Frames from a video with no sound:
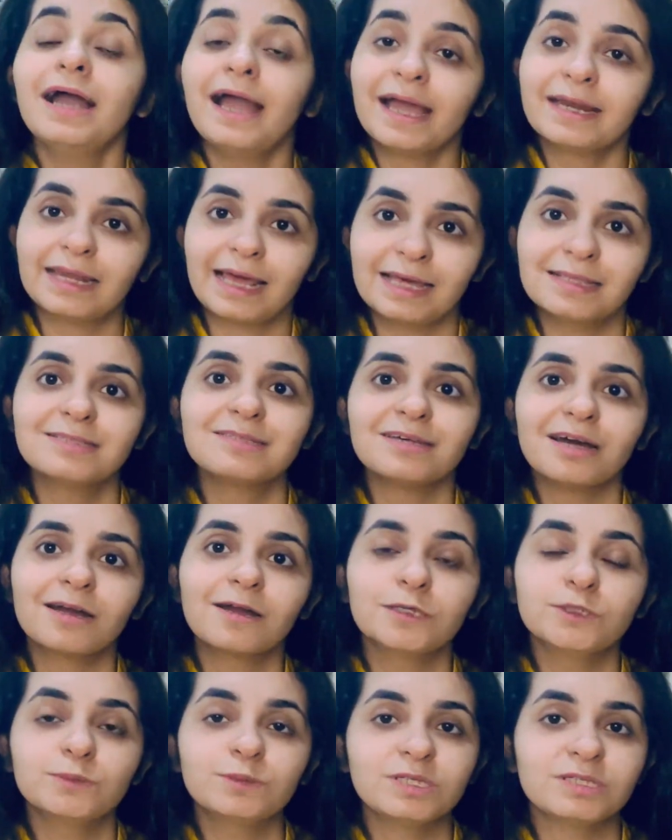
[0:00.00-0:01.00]
and hence a
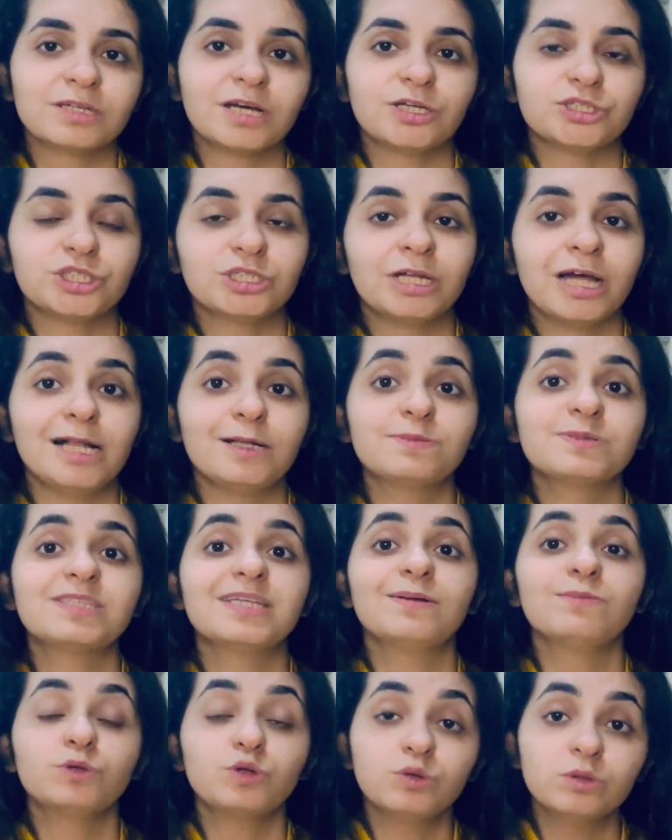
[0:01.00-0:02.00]
group discussion helps
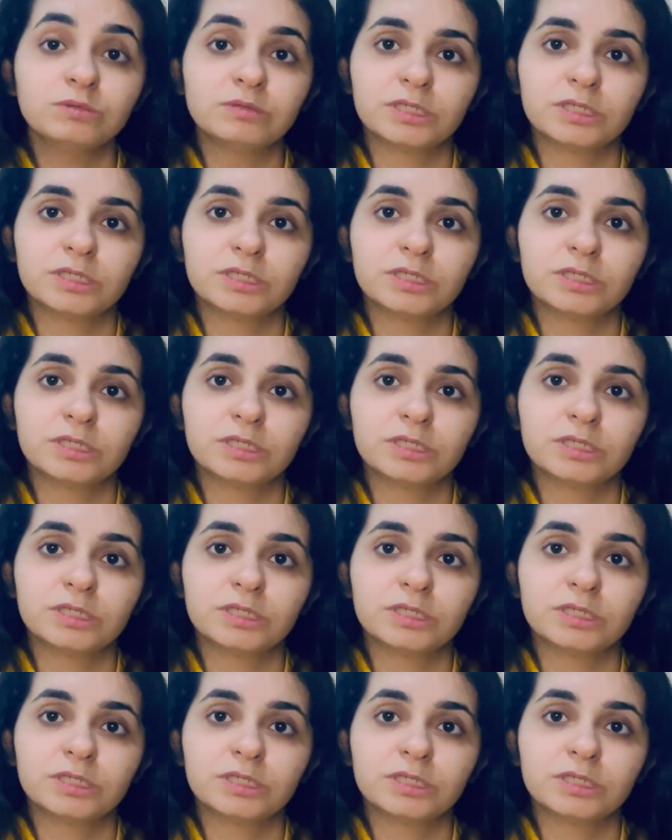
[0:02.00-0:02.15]
them to